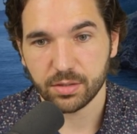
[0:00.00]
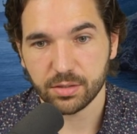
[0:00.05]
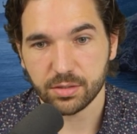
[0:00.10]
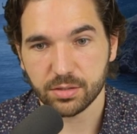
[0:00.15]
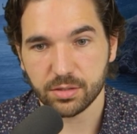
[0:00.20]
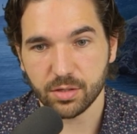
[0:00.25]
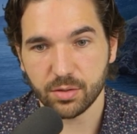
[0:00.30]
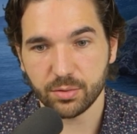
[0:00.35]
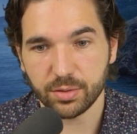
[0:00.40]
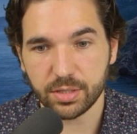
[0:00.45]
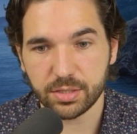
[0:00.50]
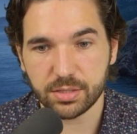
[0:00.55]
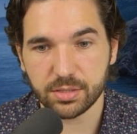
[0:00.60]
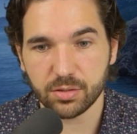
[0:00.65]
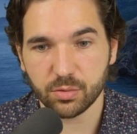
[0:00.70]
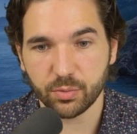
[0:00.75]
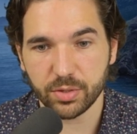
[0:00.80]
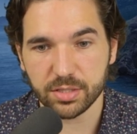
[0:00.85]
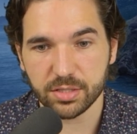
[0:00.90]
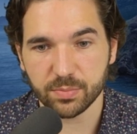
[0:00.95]
So this is
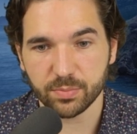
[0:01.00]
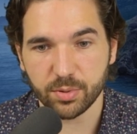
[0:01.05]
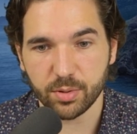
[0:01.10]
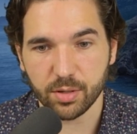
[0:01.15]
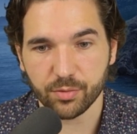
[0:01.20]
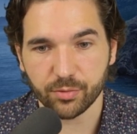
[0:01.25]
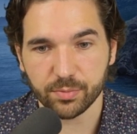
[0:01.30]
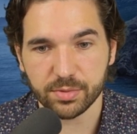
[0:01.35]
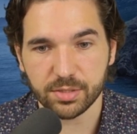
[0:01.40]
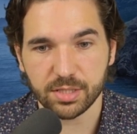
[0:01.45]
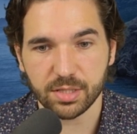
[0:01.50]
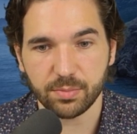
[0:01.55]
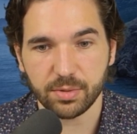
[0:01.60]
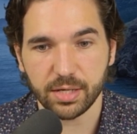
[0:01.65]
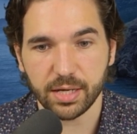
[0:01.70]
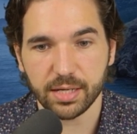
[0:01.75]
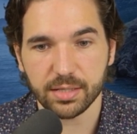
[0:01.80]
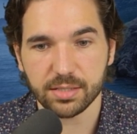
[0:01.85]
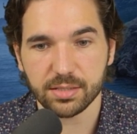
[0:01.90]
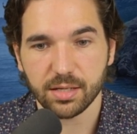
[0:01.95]
a recent poll from
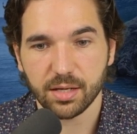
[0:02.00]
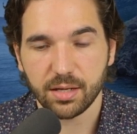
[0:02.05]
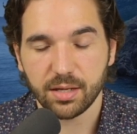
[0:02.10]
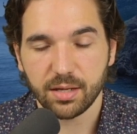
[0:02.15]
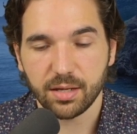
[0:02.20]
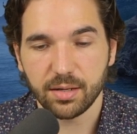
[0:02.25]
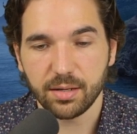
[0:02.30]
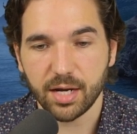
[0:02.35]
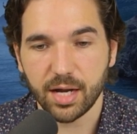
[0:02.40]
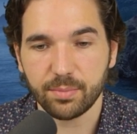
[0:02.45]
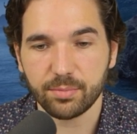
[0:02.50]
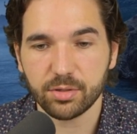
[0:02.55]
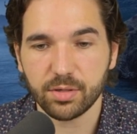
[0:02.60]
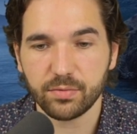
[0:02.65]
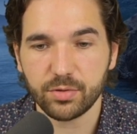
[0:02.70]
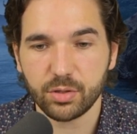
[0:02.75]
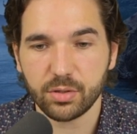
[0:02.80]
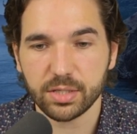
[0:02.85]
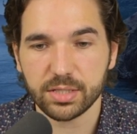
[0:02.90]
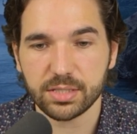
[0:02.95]
CBS. Number
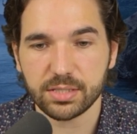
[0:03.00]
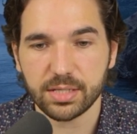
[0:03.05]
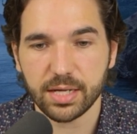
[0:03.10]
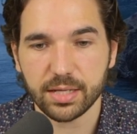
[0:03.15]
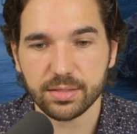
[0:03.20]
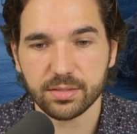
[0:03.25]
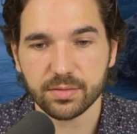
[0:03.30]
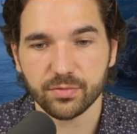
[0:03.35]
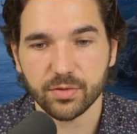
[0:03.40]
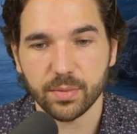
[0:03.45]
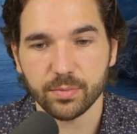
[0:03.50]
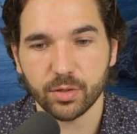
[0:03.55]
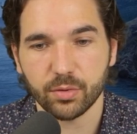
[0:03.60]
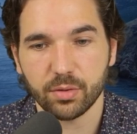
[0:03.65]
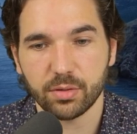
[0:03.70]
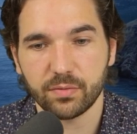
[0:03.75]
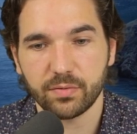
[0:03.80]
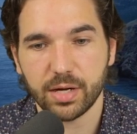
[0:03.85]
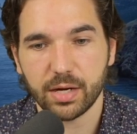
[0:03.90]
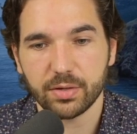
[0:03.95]
of U.S. deaths from
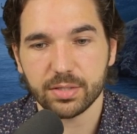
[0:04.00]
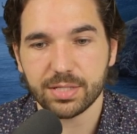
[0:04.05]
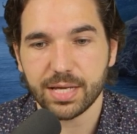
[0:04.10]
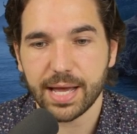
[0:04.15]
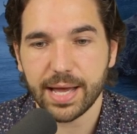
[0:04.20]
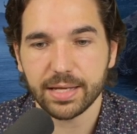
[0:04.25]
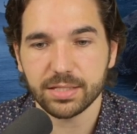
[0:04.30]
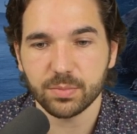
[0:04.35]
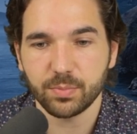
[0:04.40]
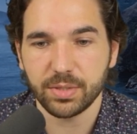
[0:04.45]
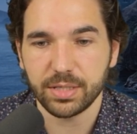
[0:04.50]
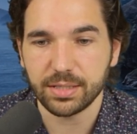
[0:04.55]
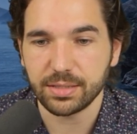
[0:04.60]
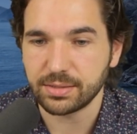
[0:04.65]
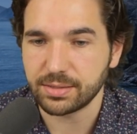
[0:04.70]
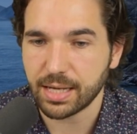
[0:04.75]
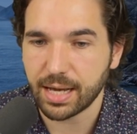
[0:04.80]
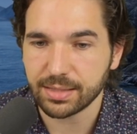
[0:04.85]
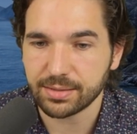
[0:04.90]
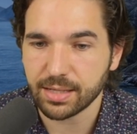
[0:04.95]
coronavirus has been
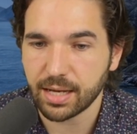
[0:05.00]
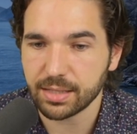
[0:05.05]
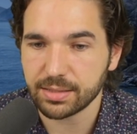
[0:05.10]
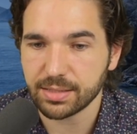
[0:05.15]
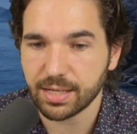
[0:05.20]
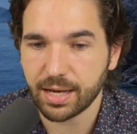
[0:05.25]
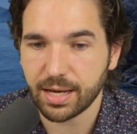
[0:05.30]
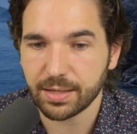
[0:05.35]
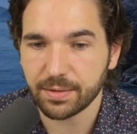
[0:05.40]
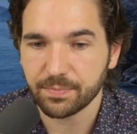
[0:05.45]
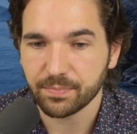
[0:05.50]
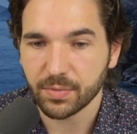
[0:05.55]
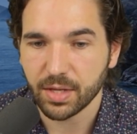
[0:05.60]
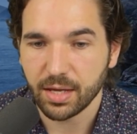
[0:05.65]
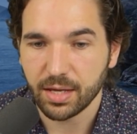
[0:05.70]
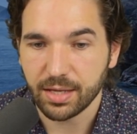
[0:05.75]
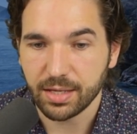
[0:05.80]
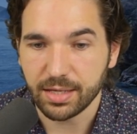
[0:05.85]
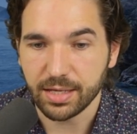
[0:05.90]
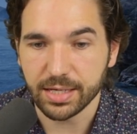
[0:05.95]
dot, dot, dot.
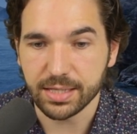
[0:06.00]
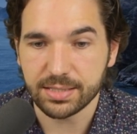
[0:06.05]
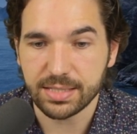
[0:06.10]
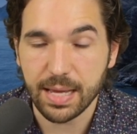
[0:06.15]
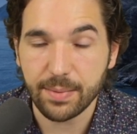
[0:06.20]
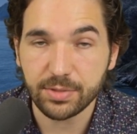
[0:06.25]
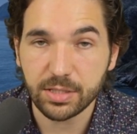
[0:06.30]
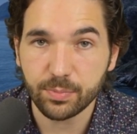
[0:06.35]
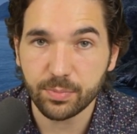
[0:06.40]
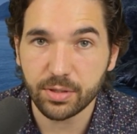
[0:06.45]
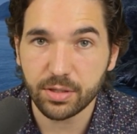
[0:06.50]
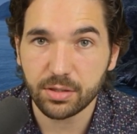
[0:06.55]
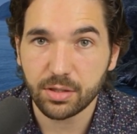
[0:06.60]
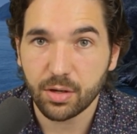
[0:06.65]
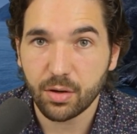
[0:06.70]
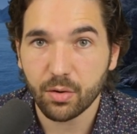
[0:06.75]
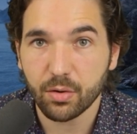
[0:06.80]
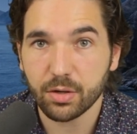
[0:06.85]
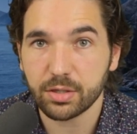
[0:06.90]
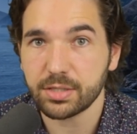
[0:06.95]

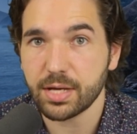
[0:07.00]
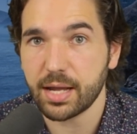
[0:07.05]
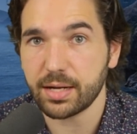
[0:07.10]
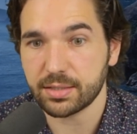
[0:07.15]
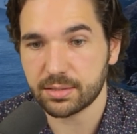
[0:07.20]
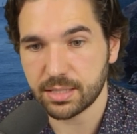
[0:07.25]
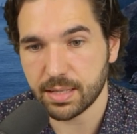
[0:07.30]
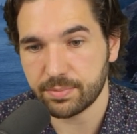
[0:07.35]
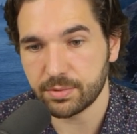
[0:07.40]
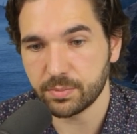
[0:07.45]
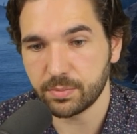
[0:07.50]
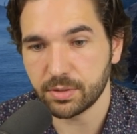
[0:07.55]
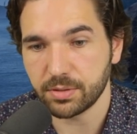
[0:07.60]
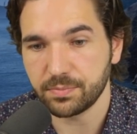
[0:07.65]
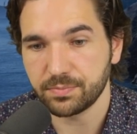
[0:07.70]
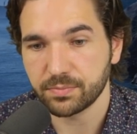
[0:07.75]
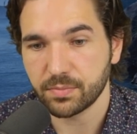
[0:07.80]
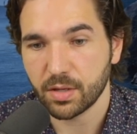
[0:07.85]
acceptable or not acceptable?